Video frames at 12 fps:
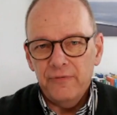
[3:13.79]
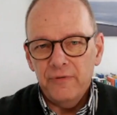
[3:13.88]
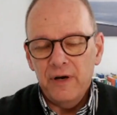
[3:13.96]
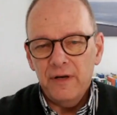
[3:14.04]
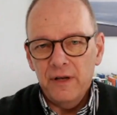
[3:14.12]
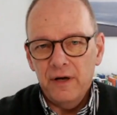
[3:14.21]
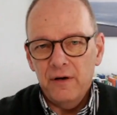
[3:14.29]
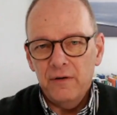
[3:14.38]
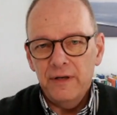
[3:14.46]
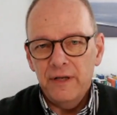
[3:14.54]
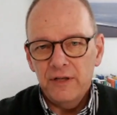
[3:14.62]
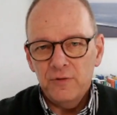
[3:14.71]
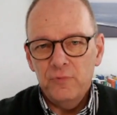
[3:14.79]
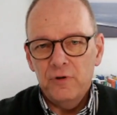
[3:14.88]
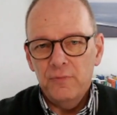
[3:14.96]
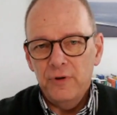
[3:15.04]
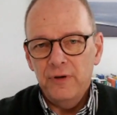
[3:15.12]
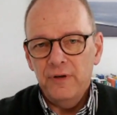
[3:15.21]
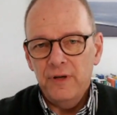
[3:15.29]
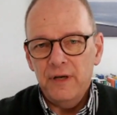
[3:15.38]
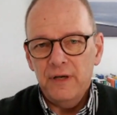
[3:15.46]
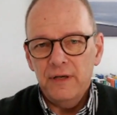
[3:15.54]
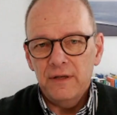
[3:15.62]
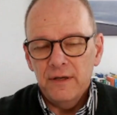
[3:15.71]
right now, and that's more
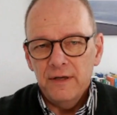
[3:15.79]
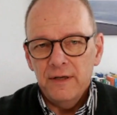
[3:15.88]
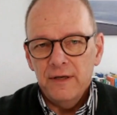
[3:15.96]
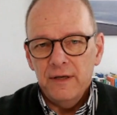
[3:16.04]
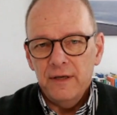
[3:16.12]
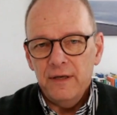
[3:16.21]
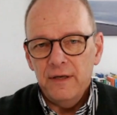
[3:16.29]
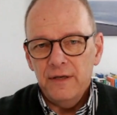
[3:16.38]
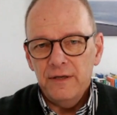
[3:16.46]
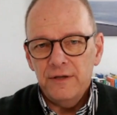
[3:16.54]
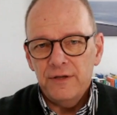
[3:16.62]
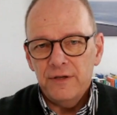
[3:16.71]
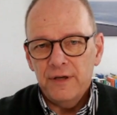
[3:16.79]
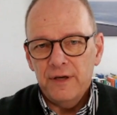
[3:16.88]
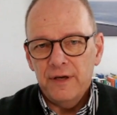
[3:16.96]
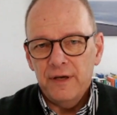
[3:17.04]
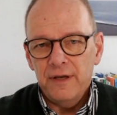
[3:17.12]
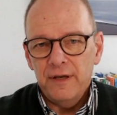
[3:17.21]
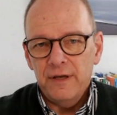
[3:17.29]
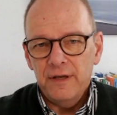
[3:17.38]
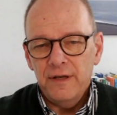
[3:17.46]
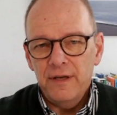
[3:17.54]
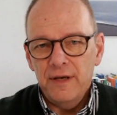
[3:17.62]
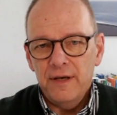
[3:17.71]
mundane, is
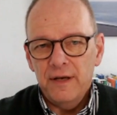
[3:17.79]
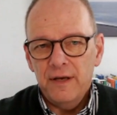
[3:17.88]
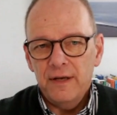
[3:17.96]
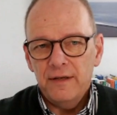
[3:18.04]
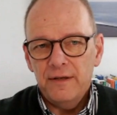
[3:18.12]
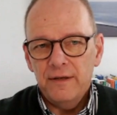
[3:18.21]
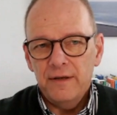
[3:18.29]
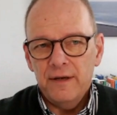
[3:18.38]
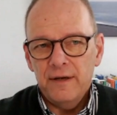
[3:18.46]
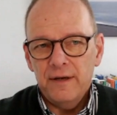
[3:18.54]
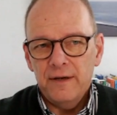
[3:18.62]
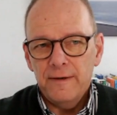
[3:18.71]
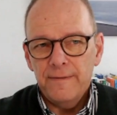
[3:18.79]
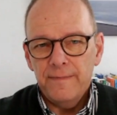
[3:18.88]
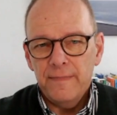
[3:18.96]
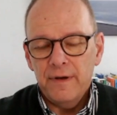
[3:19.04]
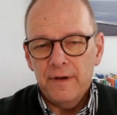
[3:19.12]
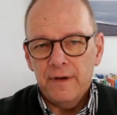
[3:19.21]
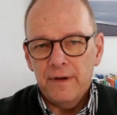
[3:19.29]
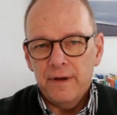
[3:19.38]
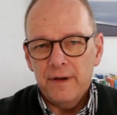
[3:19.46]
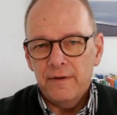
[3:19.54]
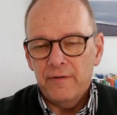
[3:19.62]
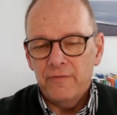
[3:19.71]
that
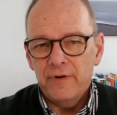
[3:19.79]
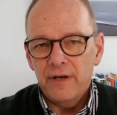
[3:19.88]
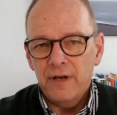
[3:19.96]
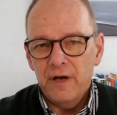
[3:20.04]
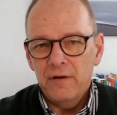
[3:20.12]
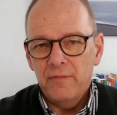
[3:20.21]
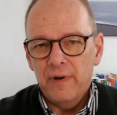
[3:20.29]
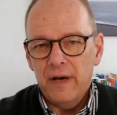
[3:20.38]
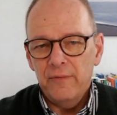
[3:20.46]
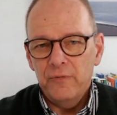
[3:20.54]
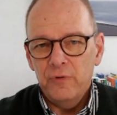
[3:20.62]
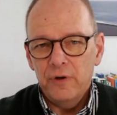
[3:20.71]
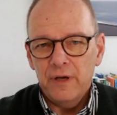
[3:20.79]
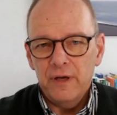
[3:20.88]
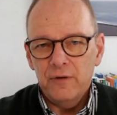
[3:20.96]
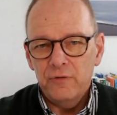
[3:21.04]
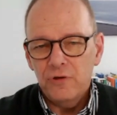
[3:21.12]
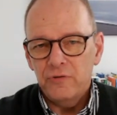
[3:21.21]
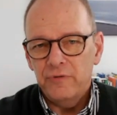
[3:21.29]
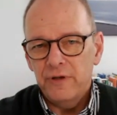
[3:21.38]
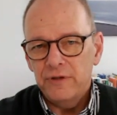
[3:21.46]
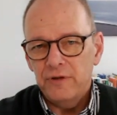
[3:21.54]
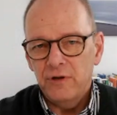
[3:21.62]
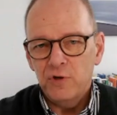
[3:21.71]
right now I'm working also
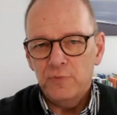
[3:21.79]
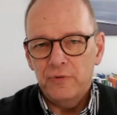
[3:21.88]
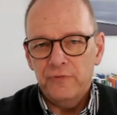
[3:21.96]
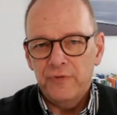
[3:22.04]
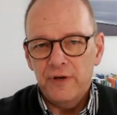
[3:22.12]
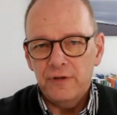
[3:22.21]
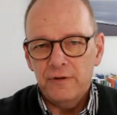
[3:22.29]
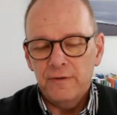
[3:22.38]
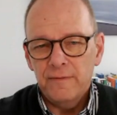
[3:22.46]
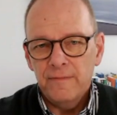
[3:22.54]
as a college professor.